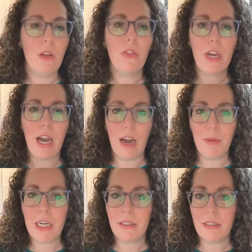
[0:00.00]
the
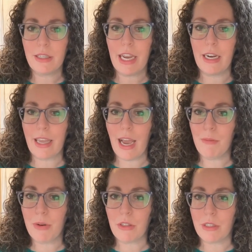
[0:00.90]
communists hated
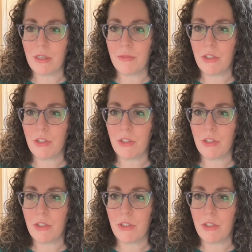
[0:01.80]
capitalism.